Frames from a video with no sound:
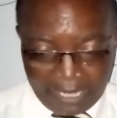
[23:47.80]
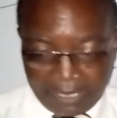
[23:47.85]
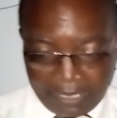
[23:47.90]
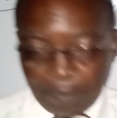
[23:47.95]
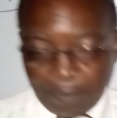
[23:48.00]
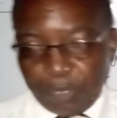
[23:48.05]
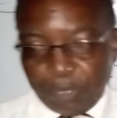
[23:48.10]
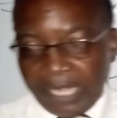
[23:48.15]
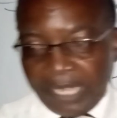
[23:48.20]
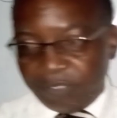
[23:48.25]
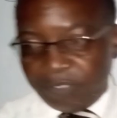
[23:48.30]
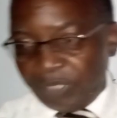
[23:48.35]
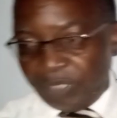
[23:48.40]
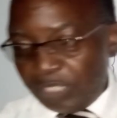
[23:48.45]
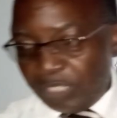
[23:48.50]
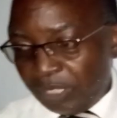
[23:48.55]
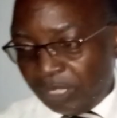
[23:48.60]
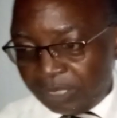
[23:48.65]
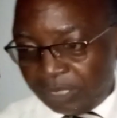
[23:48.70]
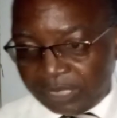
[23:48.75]
turbulent
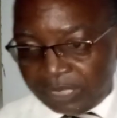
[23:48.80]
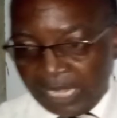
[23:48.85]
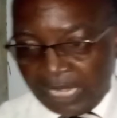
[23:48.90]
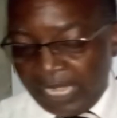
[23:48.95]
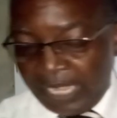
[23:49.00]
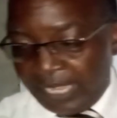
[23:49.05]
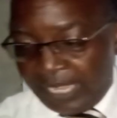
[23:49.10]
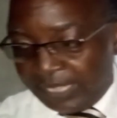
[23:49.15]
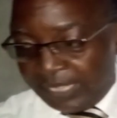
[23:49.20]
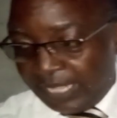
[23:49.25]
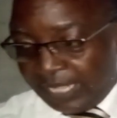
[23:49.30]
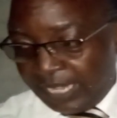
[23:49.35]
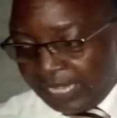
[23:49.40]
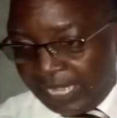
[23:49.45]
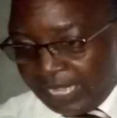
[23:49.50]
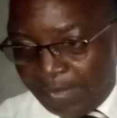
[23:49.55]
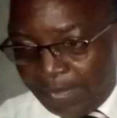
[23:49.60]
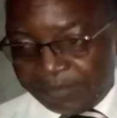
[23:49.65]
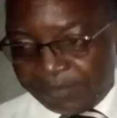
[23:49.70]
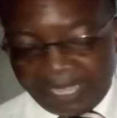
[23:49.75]
regions in the
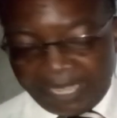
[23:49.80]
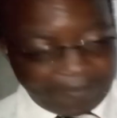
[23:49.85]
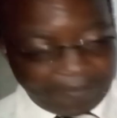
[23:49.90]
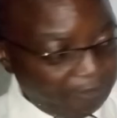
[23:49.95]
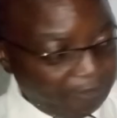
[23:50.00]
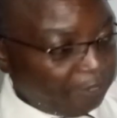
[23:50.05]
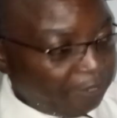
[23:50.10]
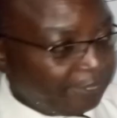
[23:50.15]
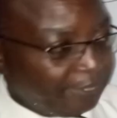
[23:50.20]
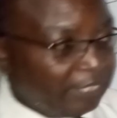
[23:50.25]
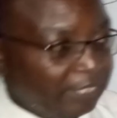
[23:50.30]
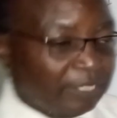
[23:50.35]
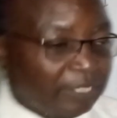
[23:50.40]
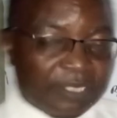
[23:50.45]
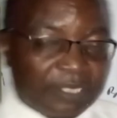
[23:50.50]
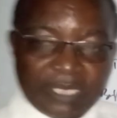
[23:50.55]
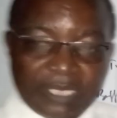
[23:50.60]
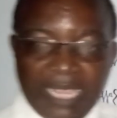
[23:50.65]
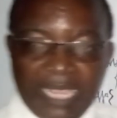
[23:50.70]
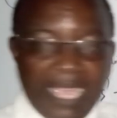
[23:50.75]
laminar flow
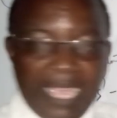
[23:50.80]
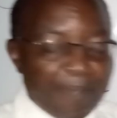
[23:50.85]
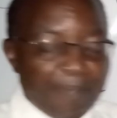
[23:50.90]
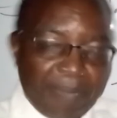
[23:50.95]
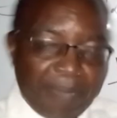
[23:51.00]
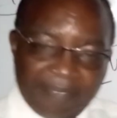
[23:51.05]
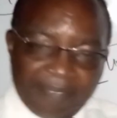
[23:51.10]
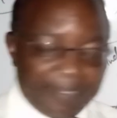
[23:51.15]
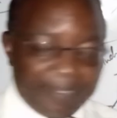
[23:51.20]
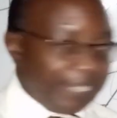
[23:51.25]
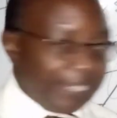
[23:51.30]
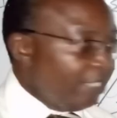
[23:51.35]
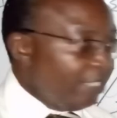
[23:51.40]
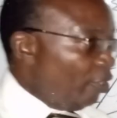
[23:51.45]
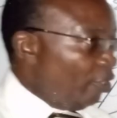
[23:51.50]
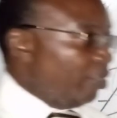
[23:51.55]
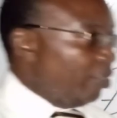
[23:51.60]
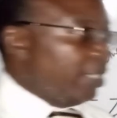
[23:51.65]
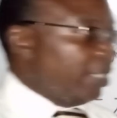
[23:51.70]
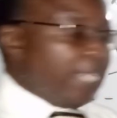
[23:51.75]
regions, buffer
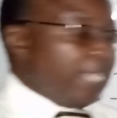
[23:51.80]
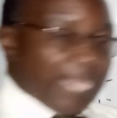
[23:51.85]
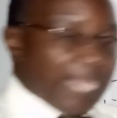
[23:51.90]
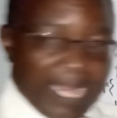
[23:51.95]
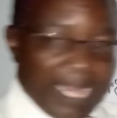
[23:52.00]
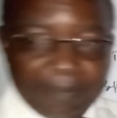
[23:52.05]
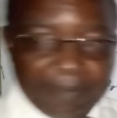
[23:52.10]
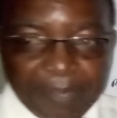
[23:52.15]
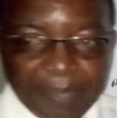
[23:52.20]
region, and